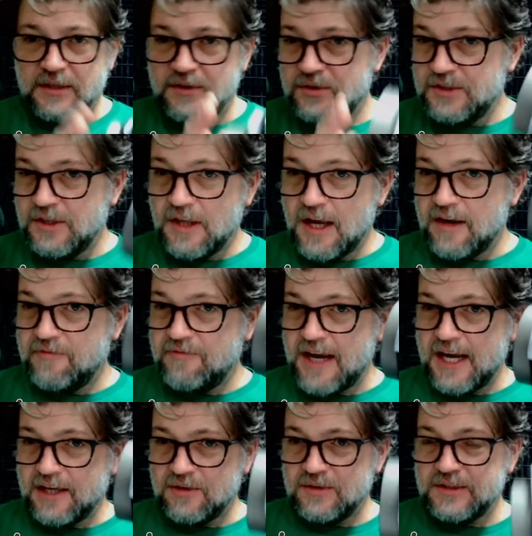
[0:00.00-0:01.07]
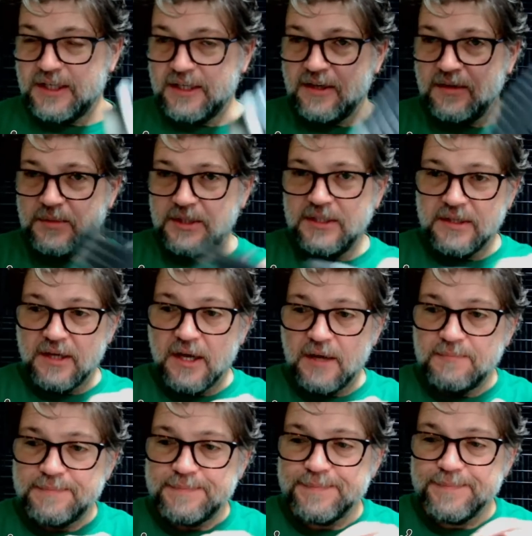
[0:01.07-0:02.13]
there's a lot of factors that come into
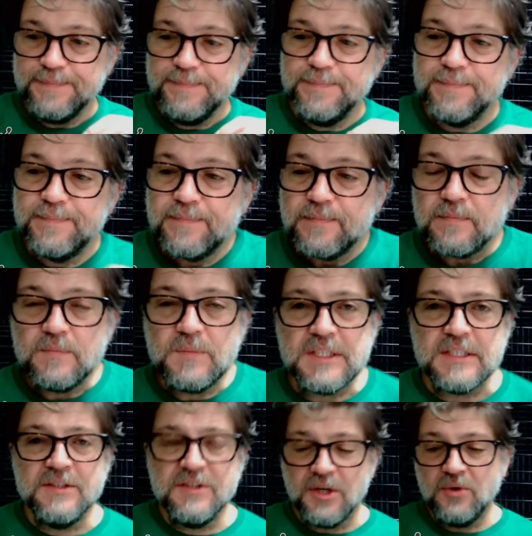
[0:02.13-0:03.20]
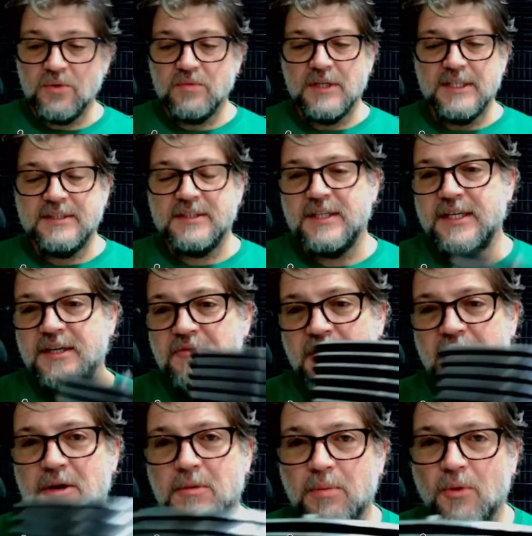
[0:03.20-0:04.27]
that. So let's think of
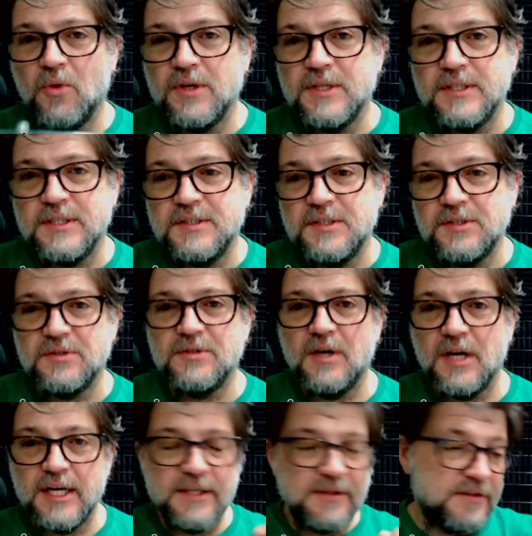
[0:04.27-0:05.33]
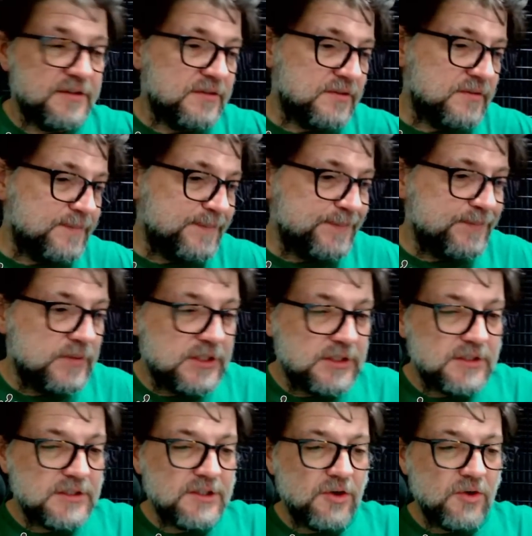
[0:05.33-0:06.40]
how important this cylinder height is.
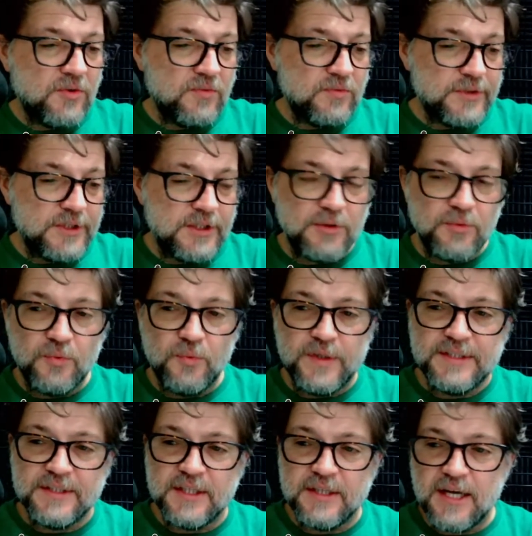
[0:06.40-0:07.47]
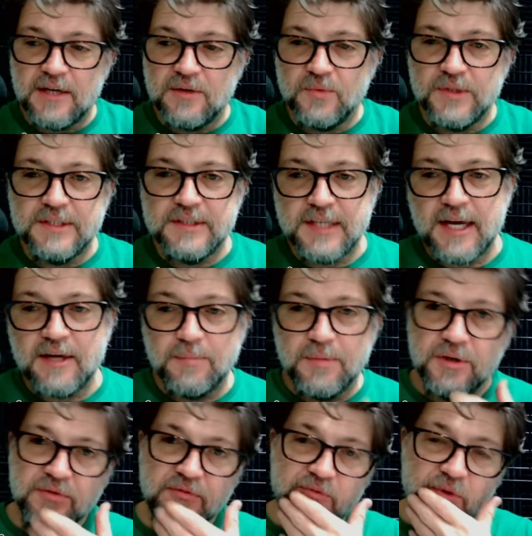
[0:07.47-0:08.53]
So, you know, when we sit down and we design a
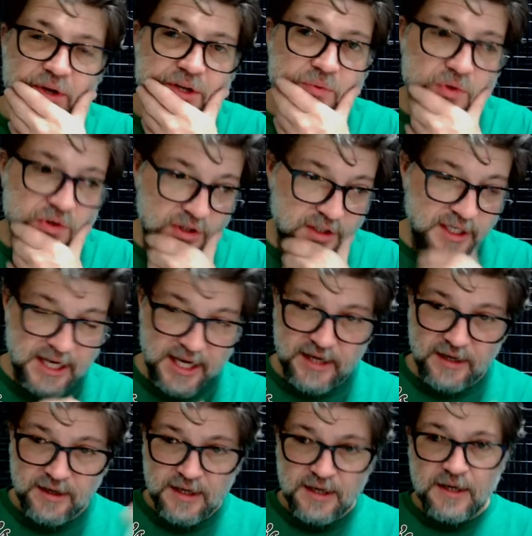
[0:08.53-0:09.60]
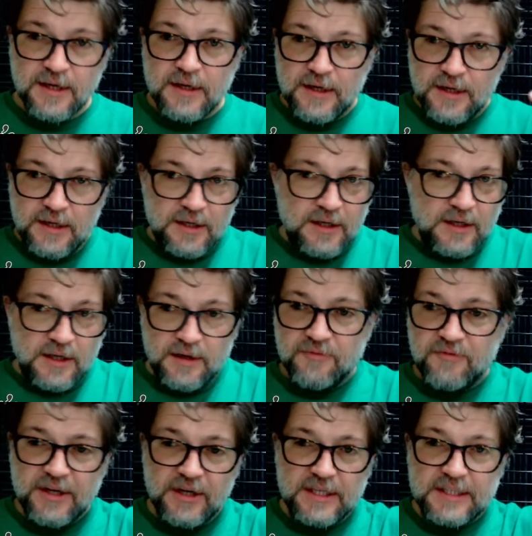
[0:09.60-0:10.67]
build for you, we're looking at
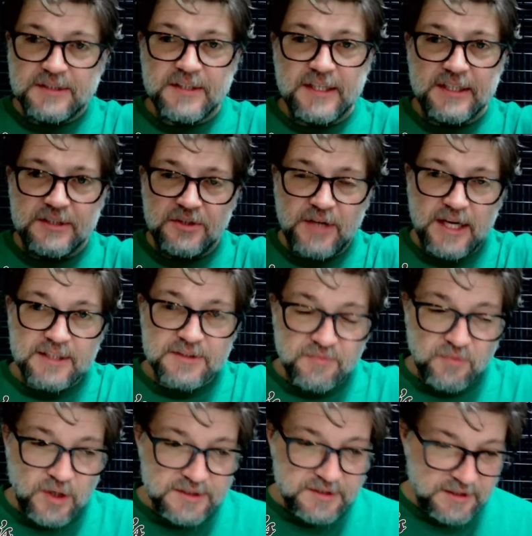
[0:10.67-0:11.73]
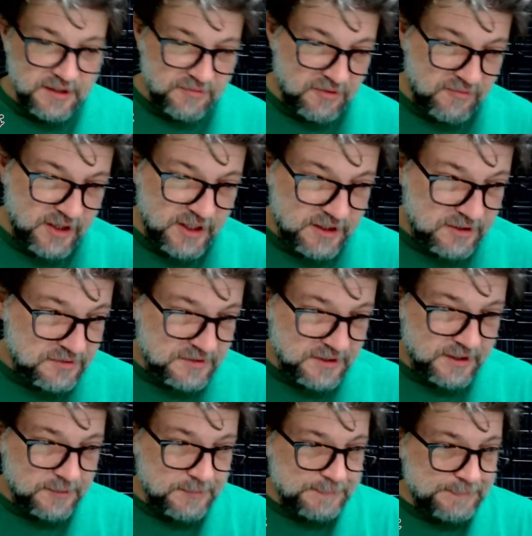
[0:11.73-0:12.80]
various things. You guys have watched enough of the videos to
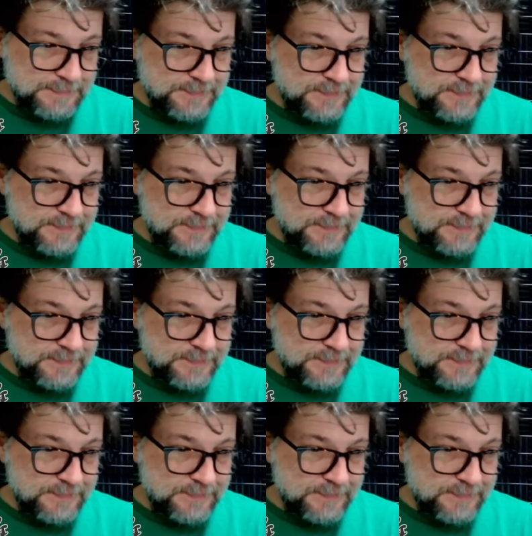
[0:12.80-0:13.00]
know.